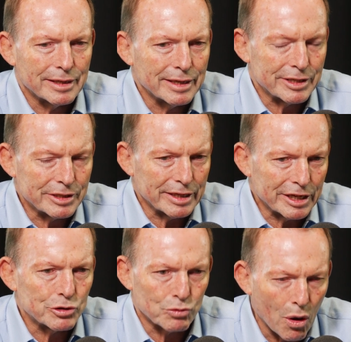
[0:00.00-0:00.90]

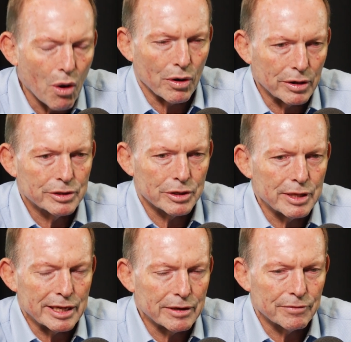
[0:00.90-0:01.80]
it's wrong to
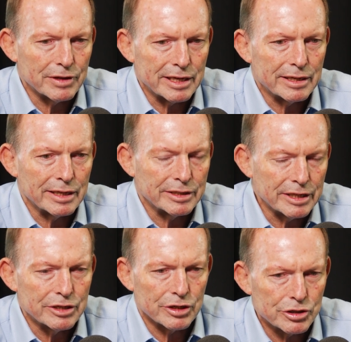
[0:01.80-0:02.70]
think of the
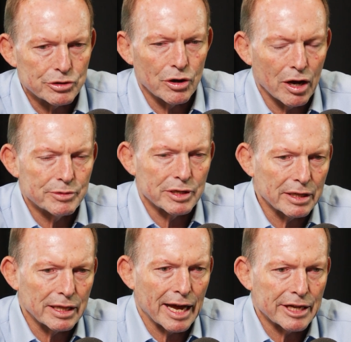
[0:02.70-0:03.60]
Indigenous tribes and
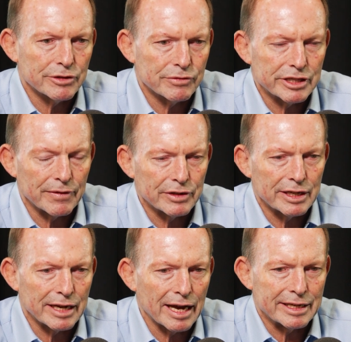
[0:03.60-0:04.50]
clans of
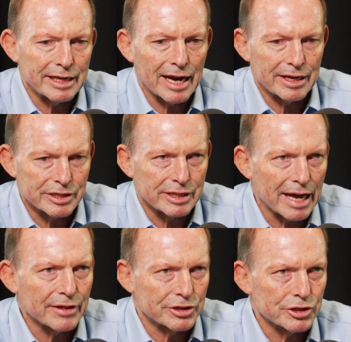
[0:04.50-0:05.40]
1788 as
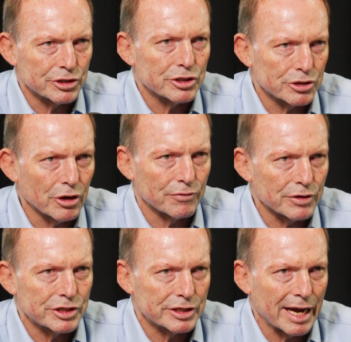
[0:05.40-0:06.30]
analogous to
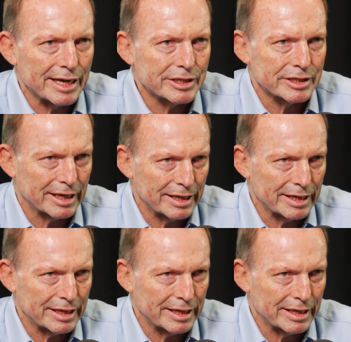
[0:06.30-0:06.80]
sovereign states,